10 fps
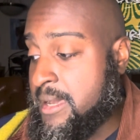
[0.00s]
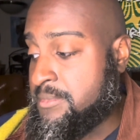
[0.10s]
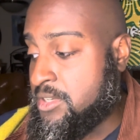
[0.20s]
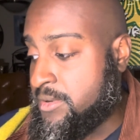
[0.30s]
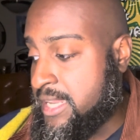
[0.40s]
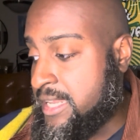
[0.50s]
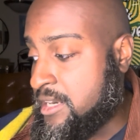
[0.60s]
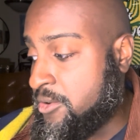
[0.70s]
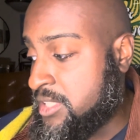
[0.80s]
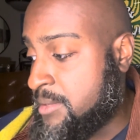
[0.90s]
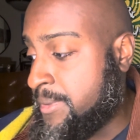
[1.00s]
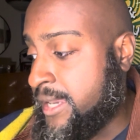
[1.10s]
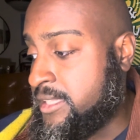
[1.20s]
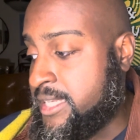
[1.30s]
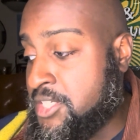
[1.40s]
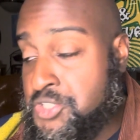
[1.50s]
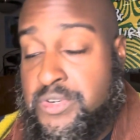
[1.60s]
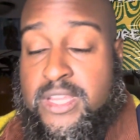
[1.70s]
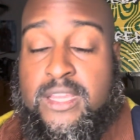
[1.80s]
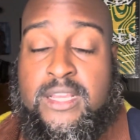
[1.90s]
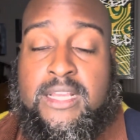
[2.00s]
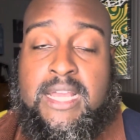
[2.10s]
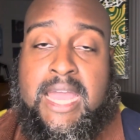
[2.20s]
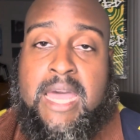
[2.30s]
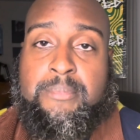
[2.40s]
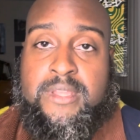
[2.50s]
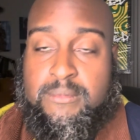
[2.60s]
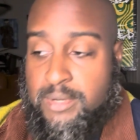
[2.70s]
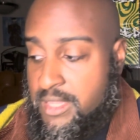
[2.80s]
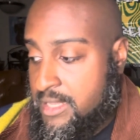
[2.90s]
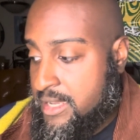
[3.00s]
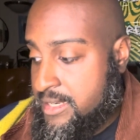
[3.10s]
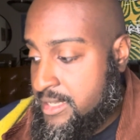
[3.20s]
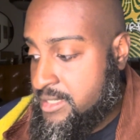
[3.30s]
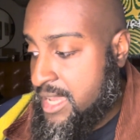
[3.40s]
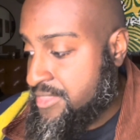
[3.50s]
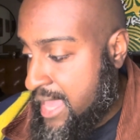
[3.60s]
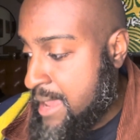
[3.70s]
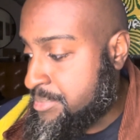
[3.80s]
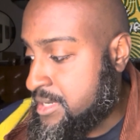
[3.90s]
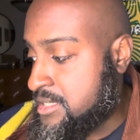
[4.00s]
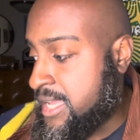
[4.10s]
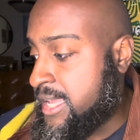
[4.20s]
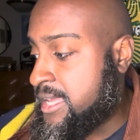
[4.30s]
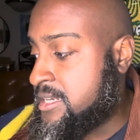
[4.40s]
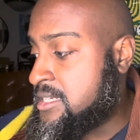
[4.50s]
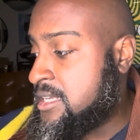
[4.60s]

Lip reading: I'm knowing that not only a bodily injury happened, but a death happened. And